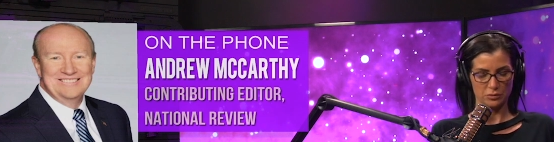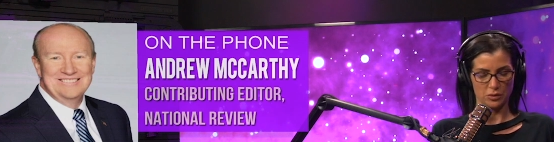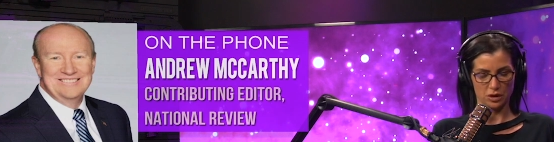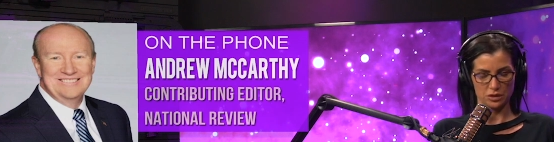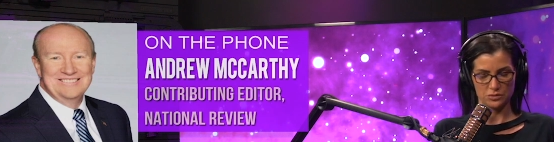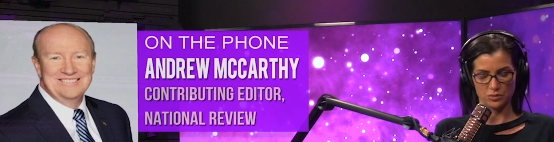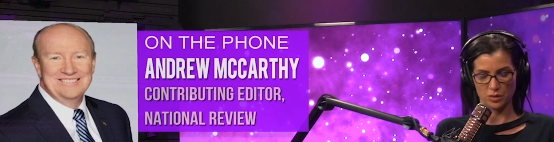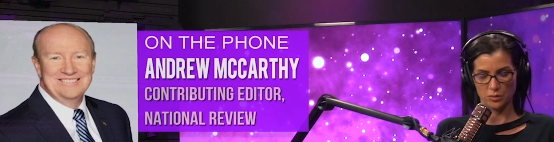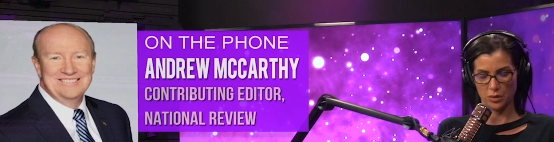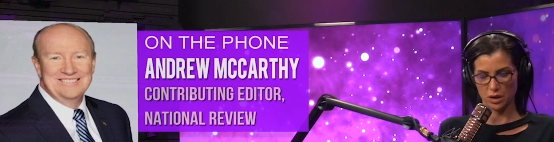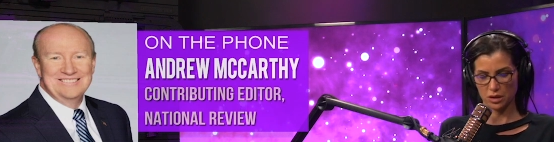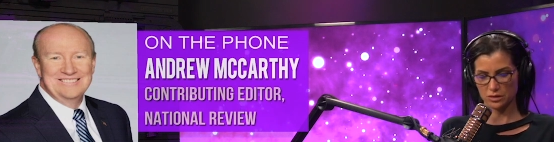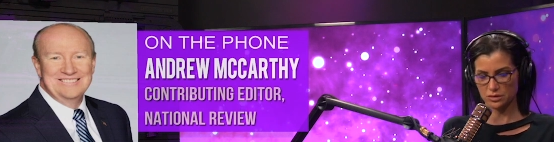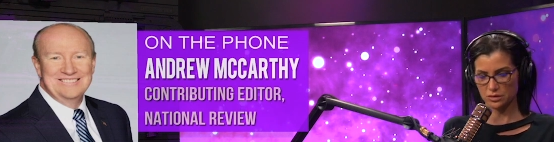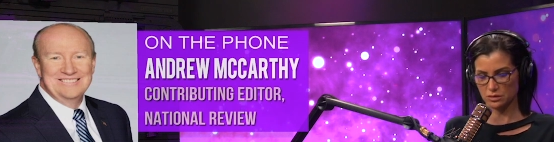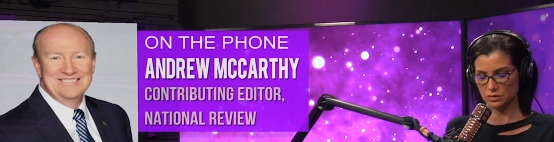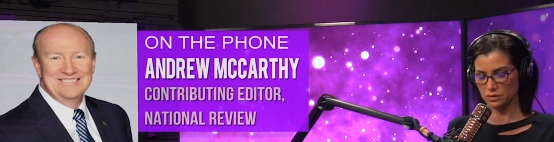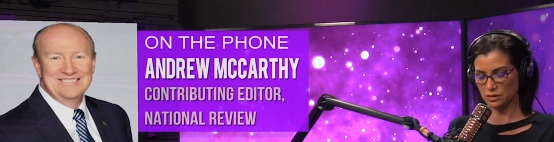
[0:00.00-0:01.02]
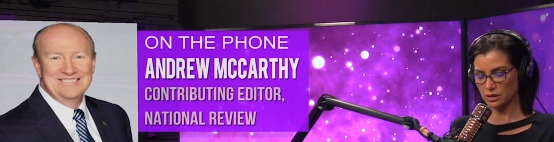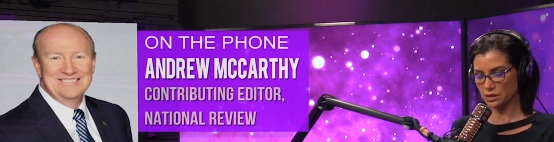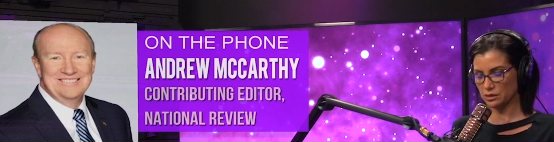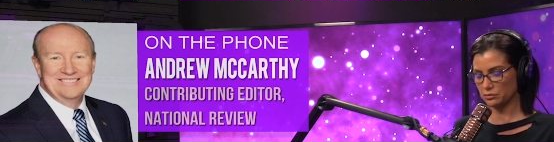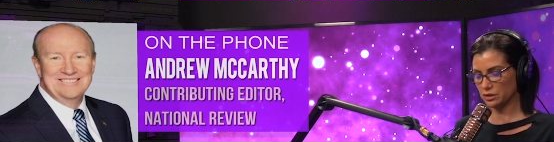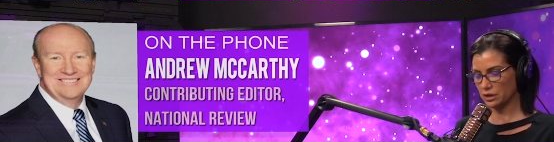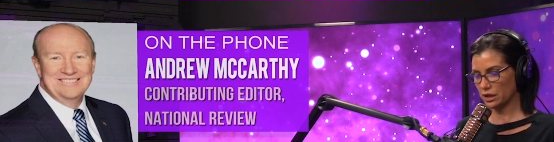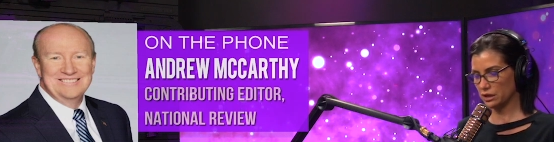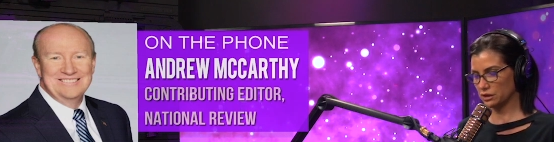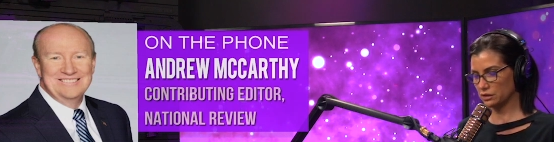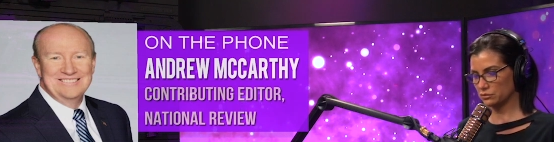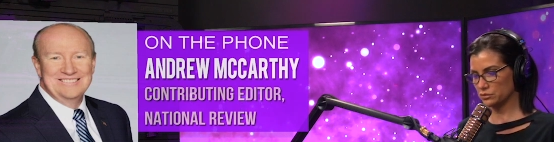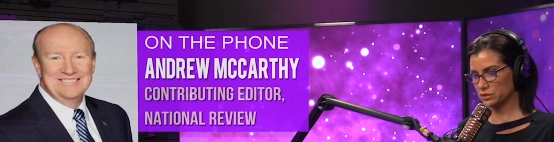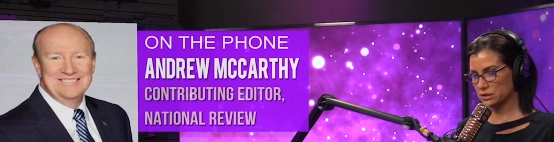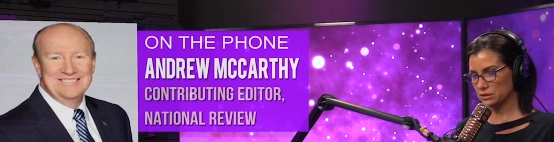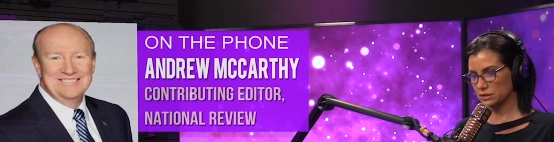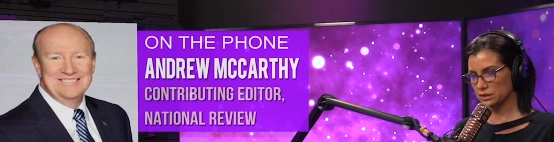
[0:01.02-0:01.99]
Speaker 1: Barr's remarks earlier, when I
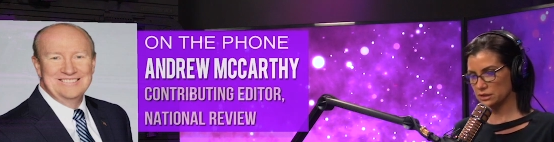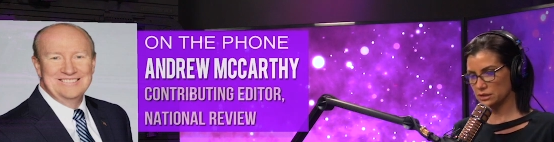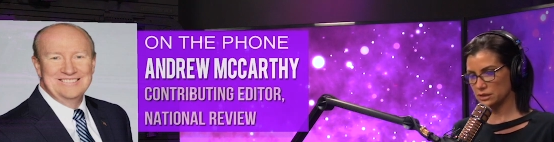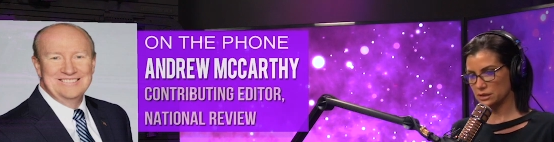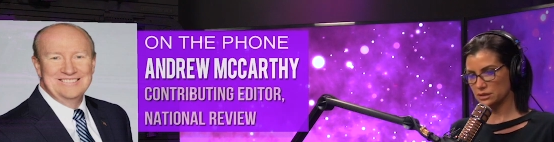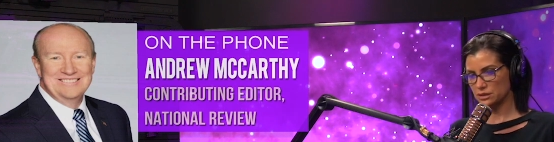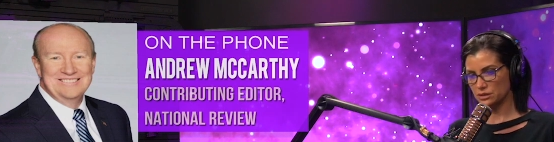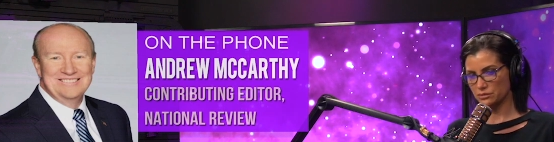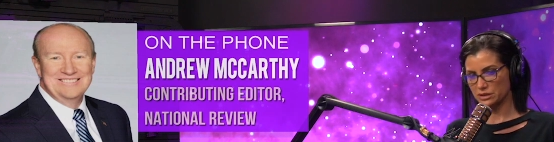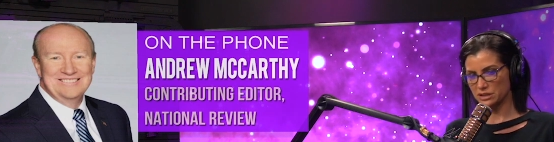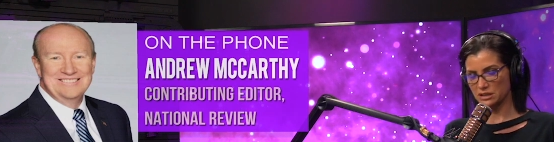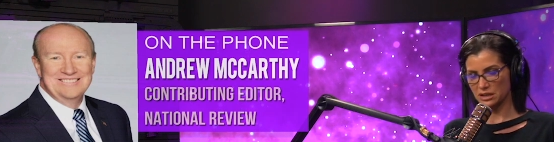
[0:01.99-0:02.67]
was listening to his